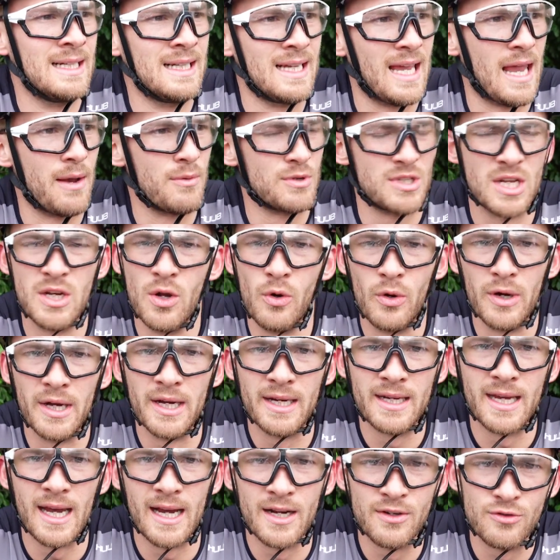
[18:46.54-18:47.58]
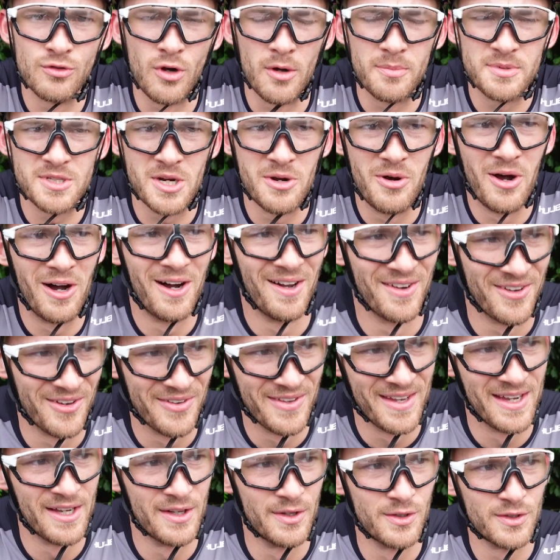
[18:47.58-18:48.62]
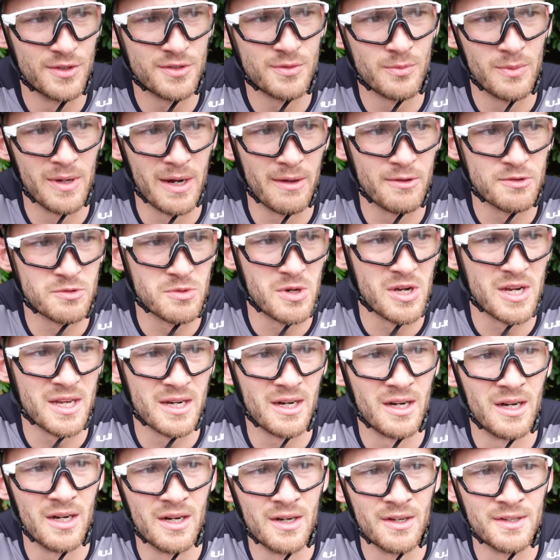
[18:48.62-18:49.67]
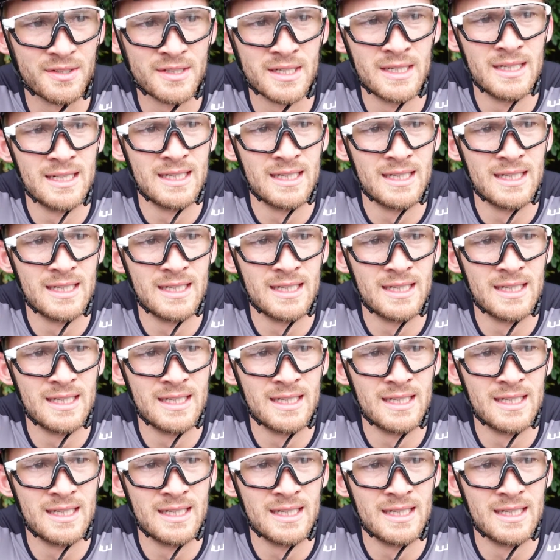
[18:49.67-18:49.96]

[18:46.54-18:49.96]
it was annoying getting dropped so hard on the hills when I was working hard,